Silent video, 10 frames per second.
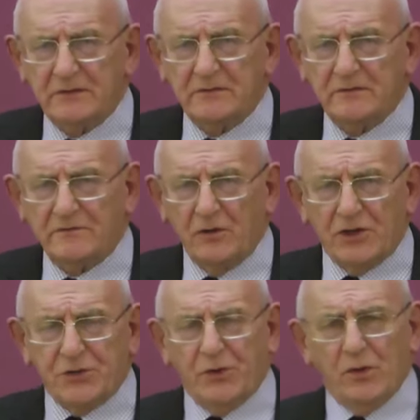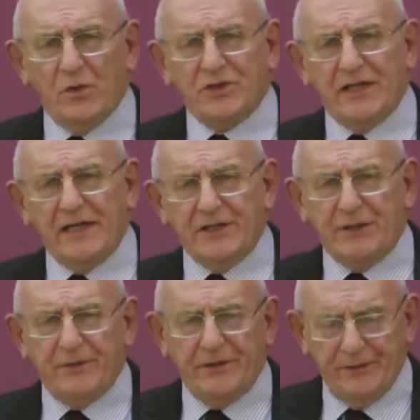First one was
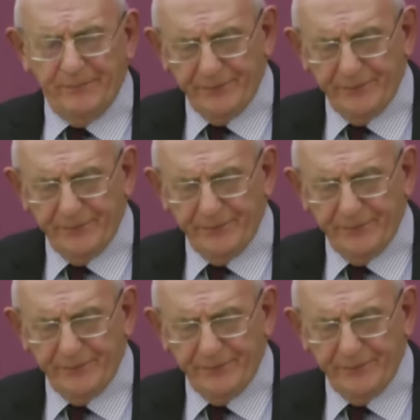Elizabeth.